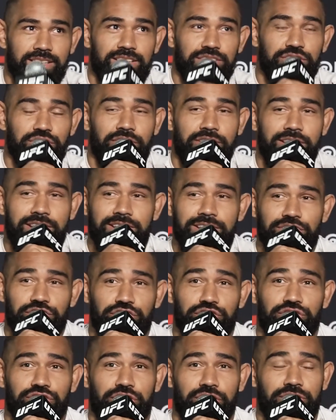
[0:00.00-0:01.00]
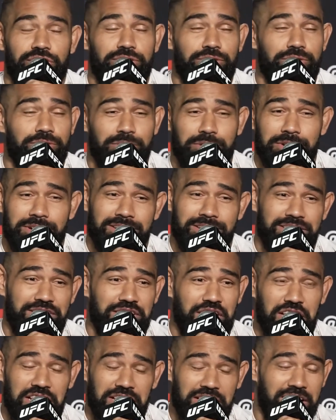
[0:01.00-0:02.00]
So they didn't show
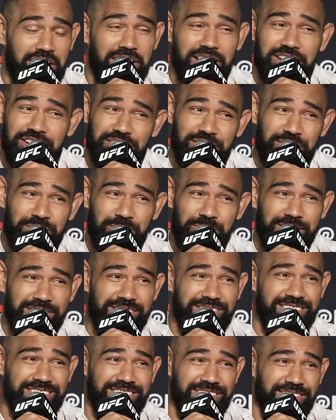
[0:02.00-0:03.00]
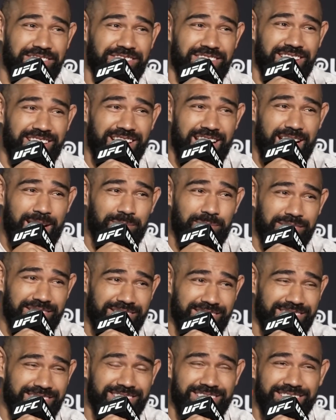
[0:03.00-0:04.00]
a lot of the weird stuff that
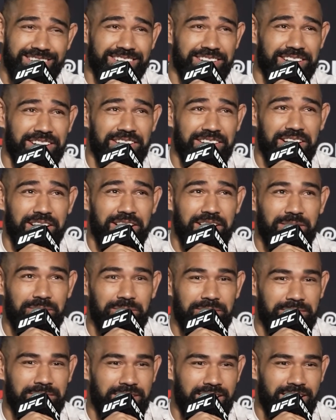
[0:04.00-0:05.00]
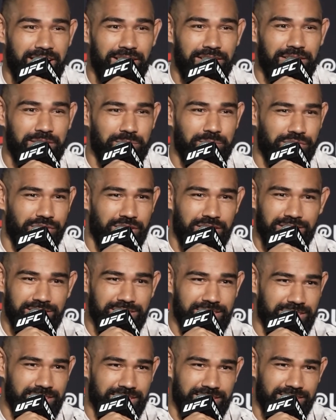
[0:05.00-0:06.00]
happened. Helen
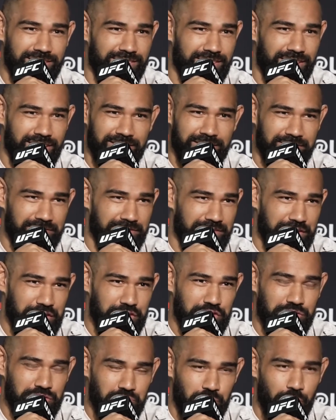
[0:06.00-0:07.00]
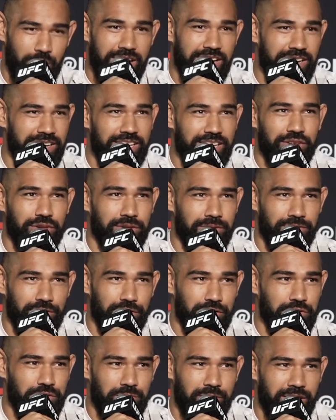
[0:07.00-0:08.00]
Peralta weighed in her
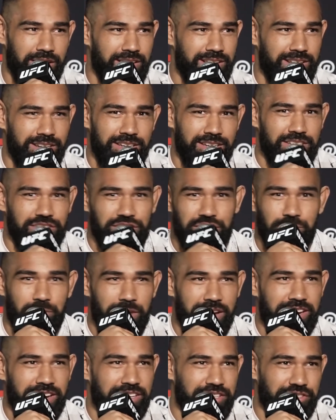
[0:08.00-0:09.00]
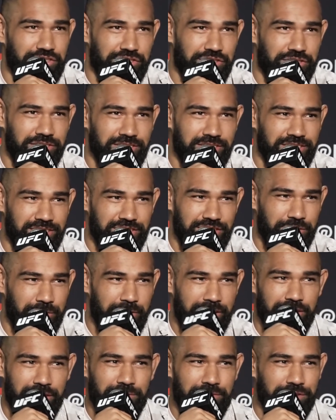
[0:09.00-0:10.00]
first weigh-in. She weighed in shirtless. She
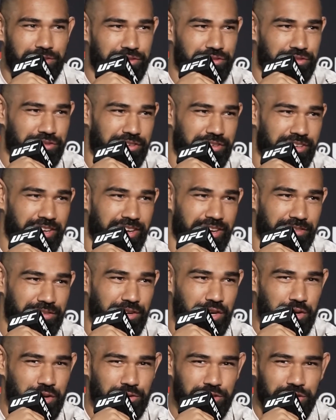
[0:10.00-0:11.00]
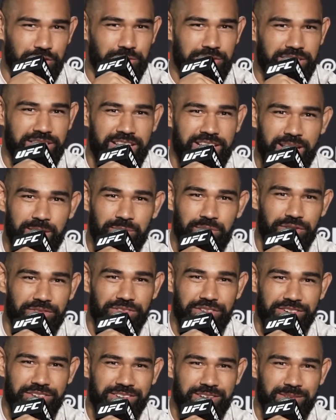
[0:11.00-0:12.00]
weighed in with her shirt off, just with tape
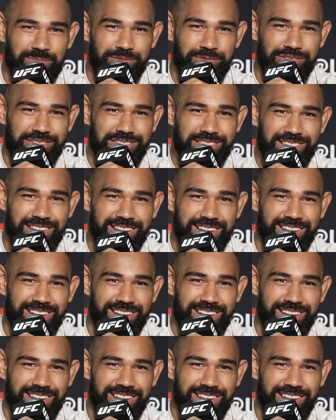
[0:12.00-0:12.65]
over her nipples.